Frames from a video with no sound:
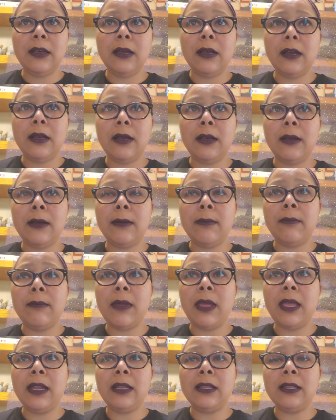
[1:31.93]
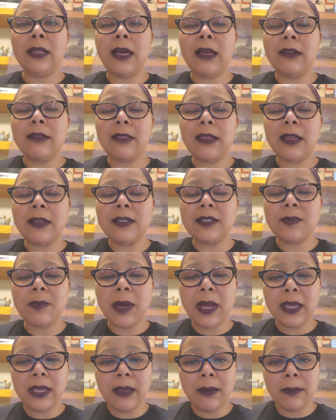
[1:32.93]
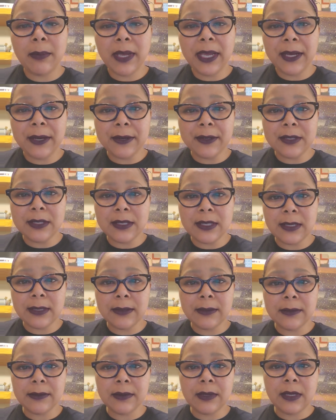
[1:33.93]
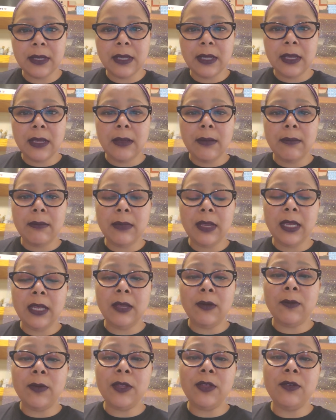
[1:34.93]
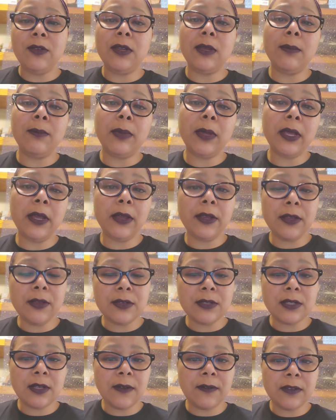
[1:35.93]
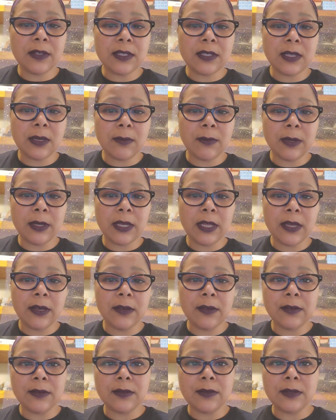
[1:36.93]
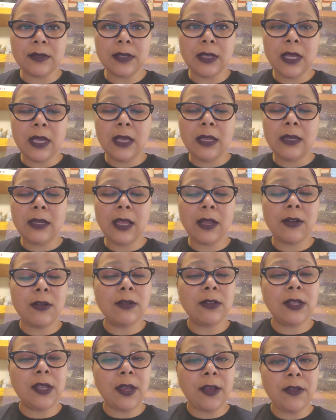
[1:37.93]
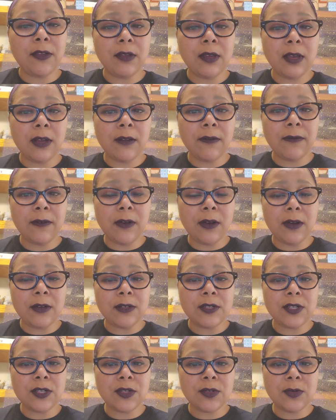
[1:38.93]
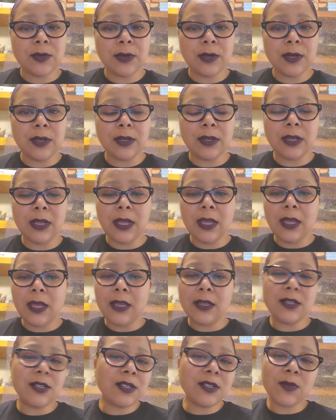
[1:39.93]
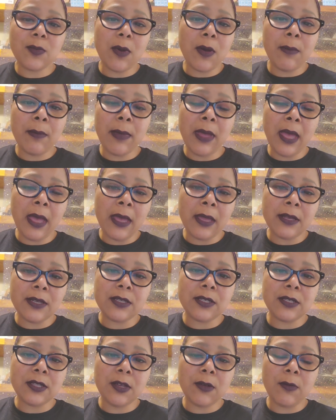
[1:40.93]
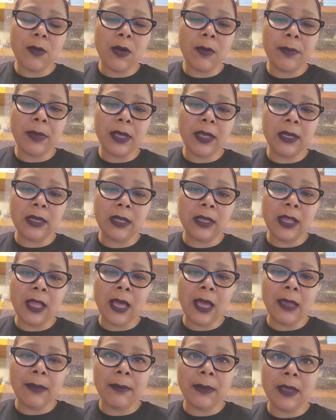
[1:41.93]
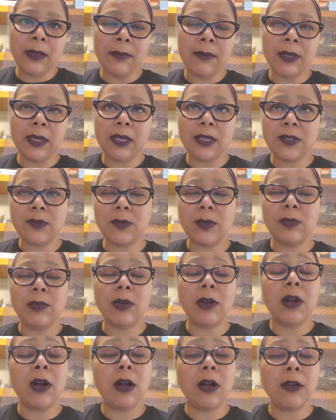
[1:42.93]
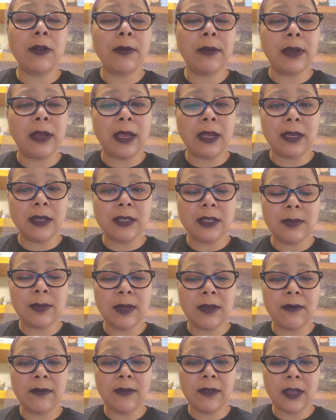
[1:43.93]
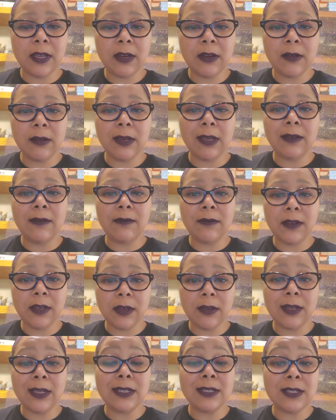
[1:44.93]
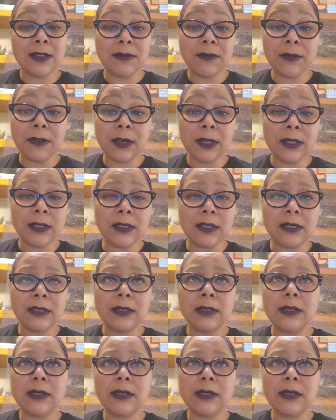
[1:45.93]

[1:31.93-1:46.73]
And a lot of that is by comparison, meaning when you compare yourself to someone else, not only are you going to fall short, just won't match. There won't be an alignment because we were all created to be very, very different.